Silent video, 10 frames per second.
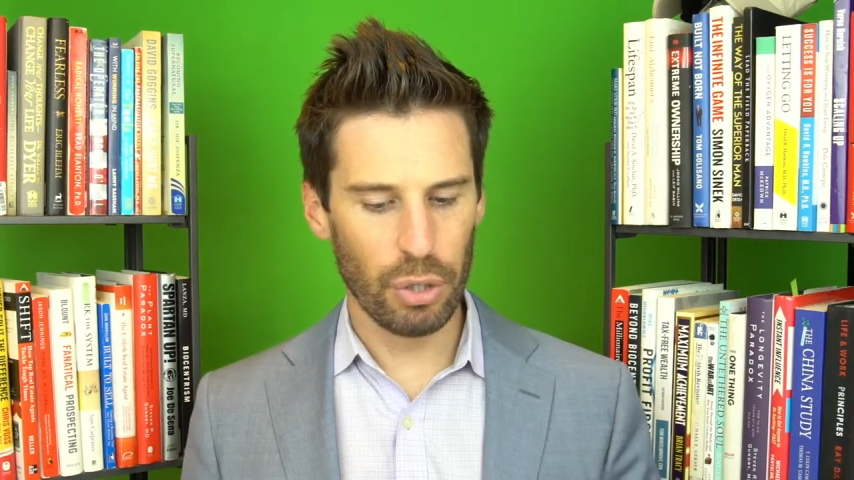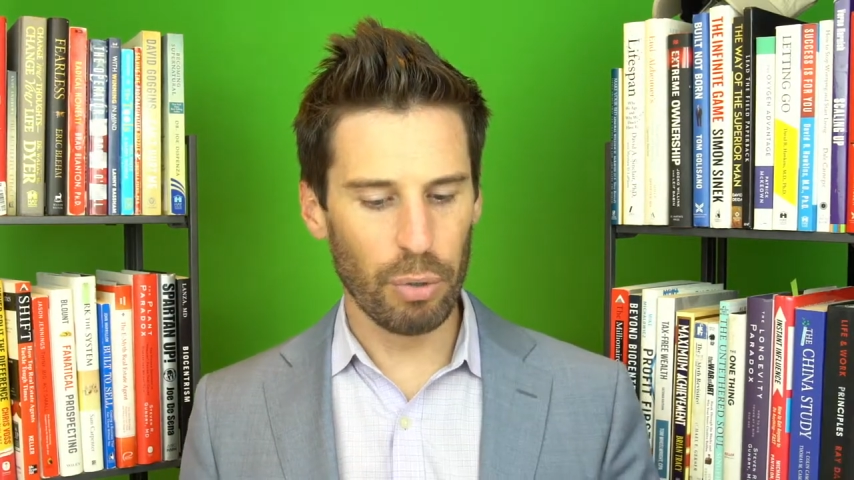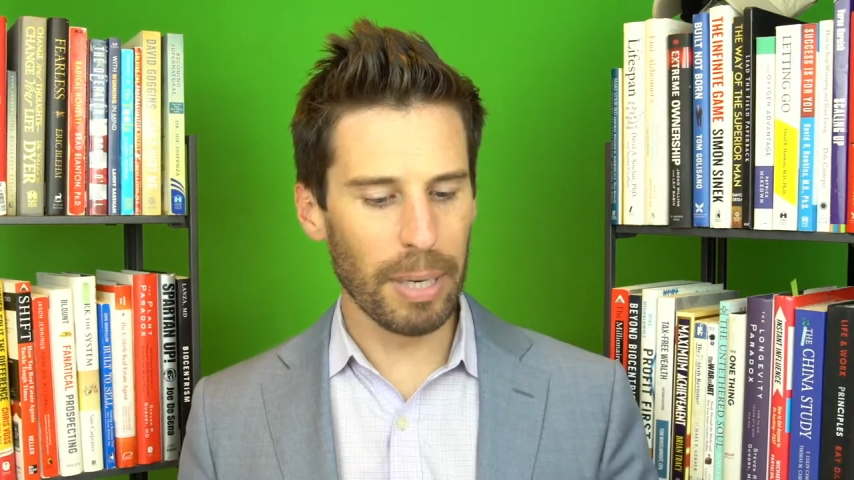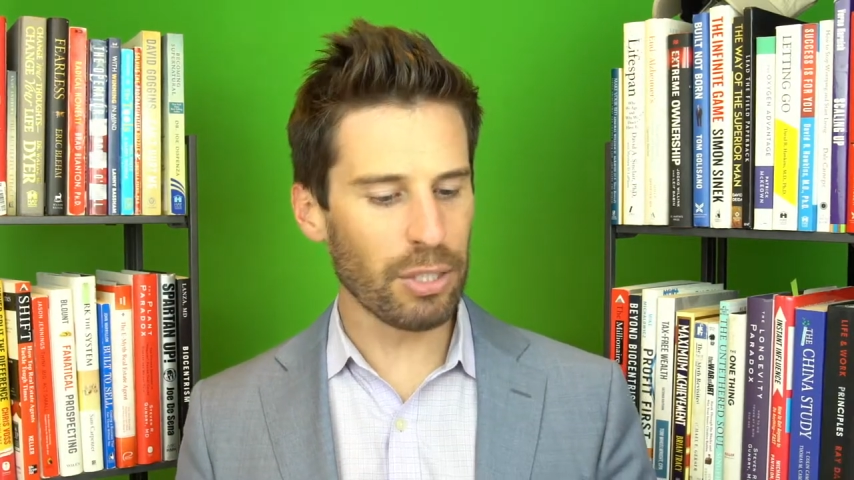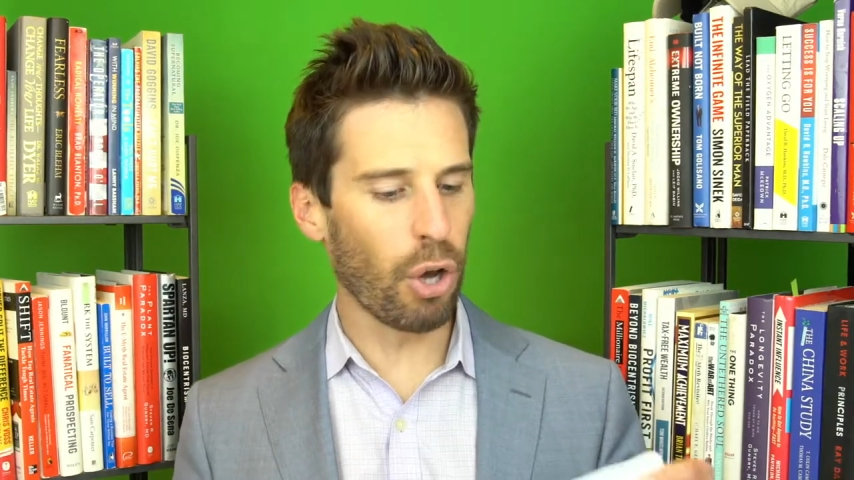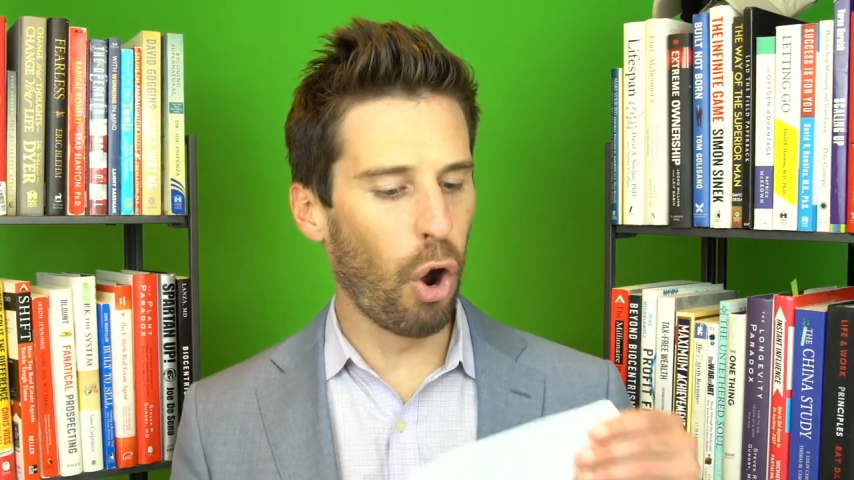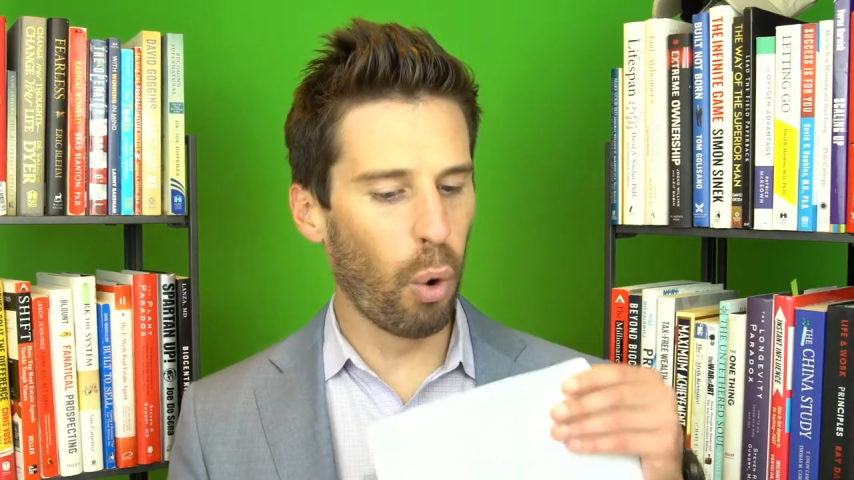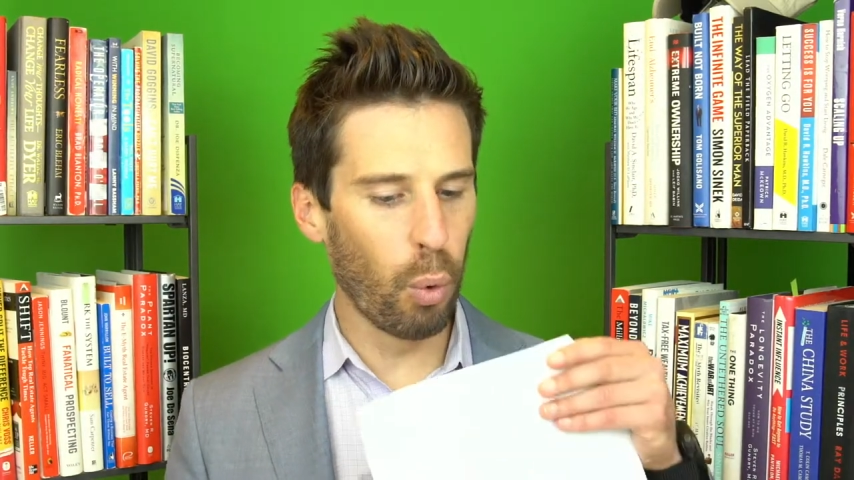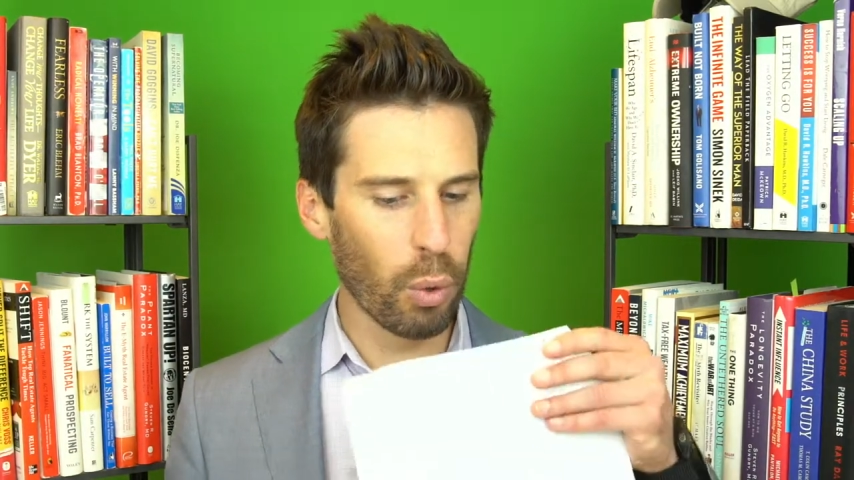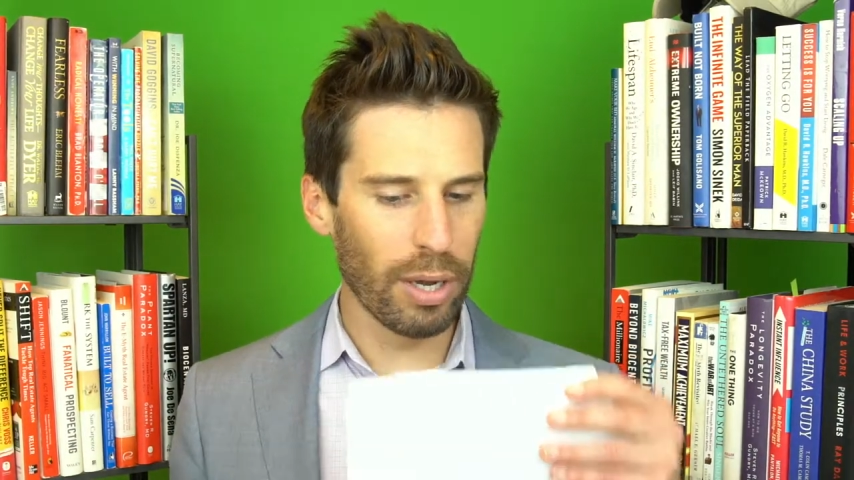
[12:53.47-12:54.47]
You must
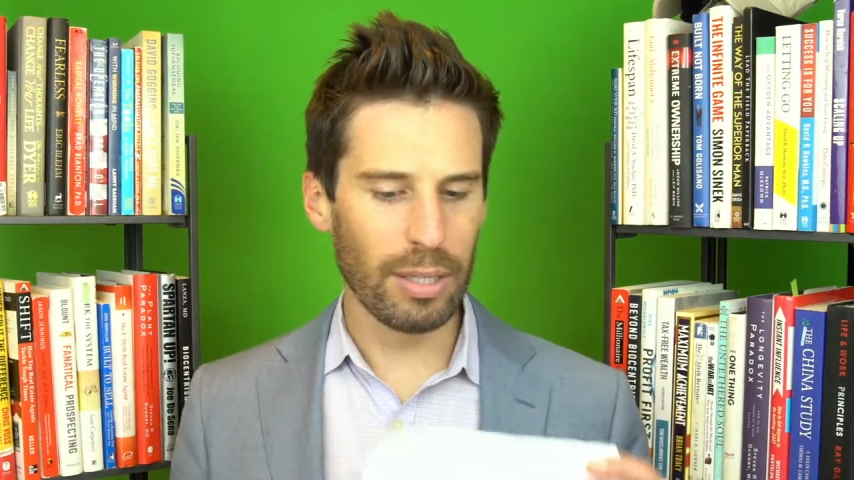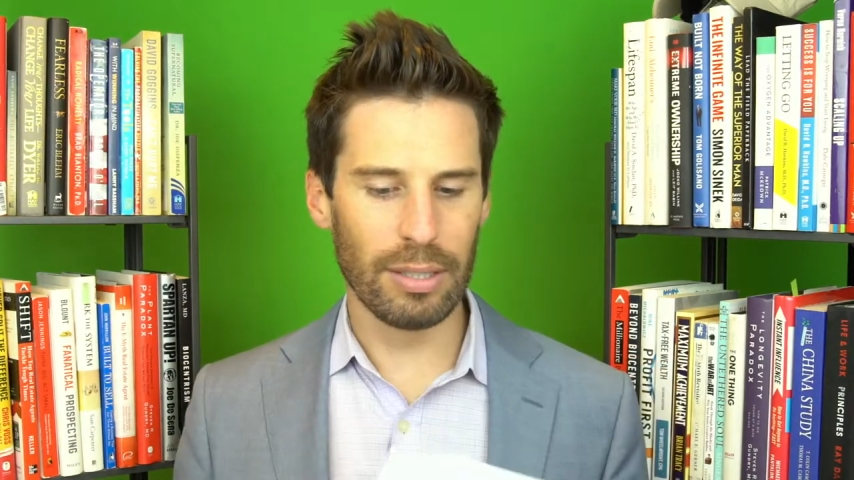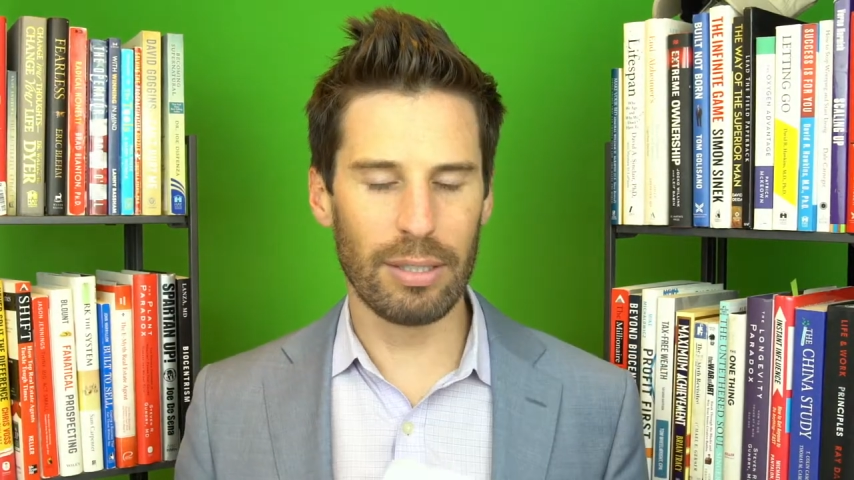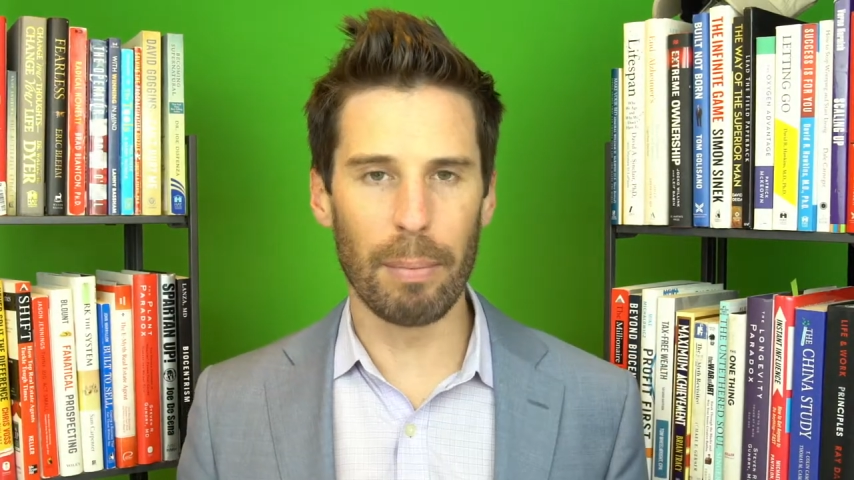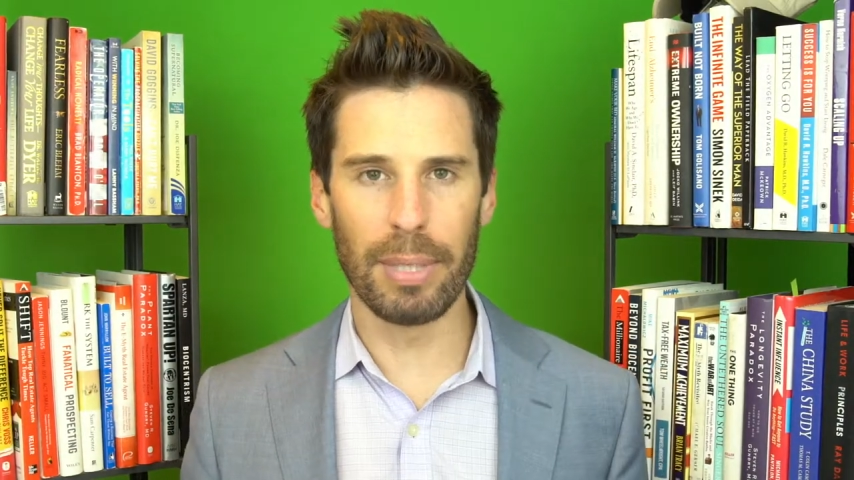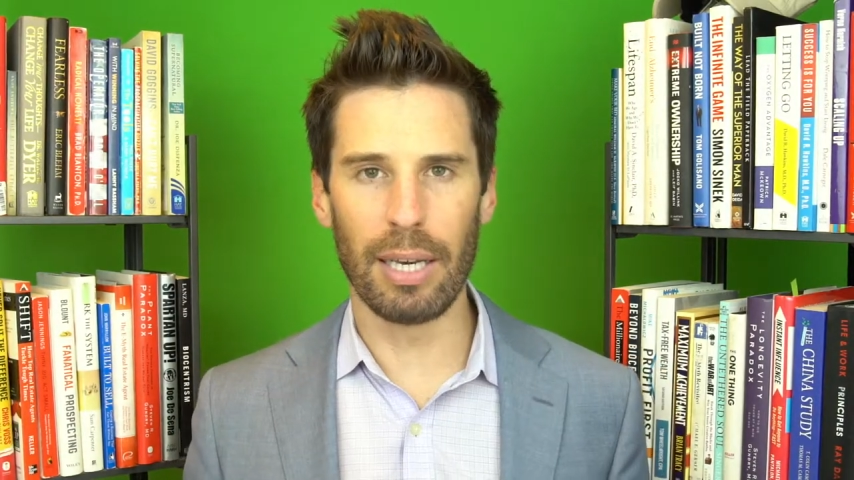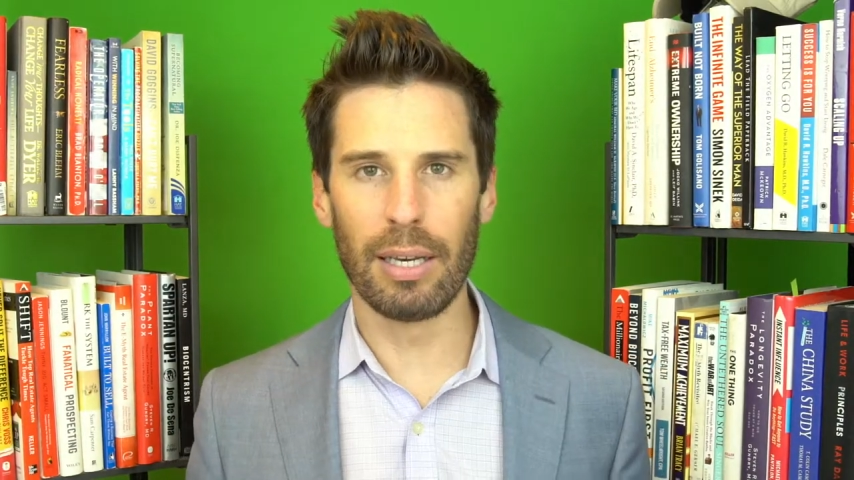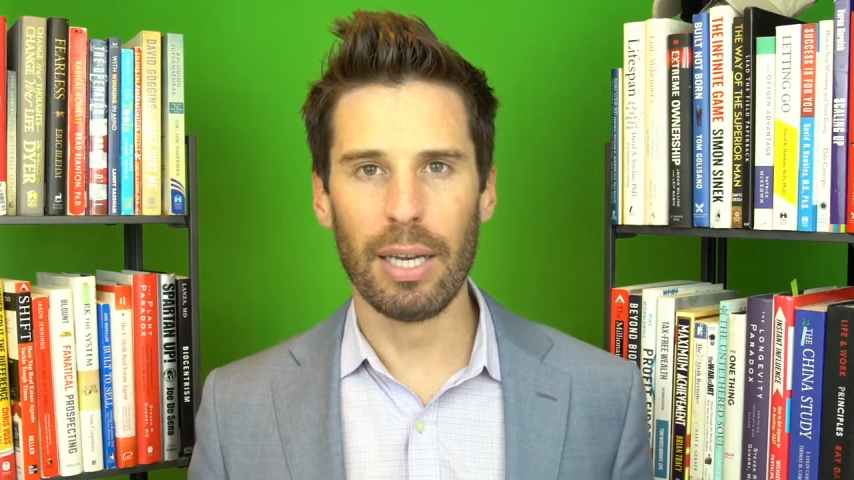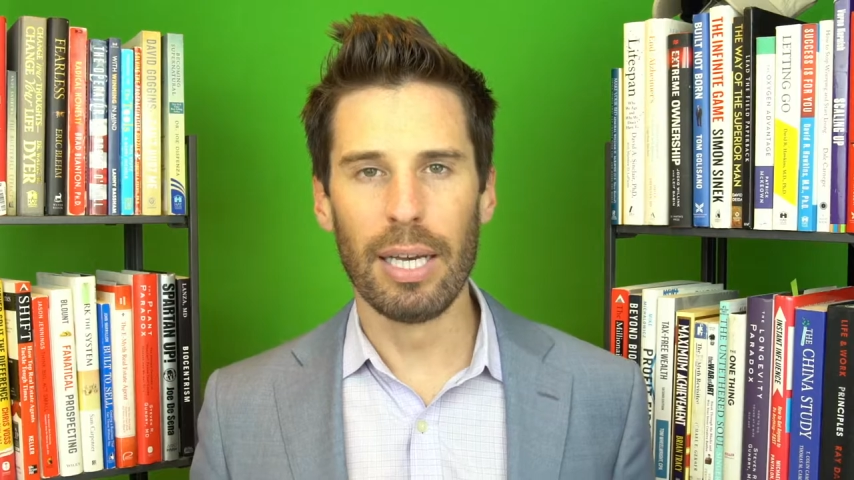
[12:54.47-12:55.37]
own something.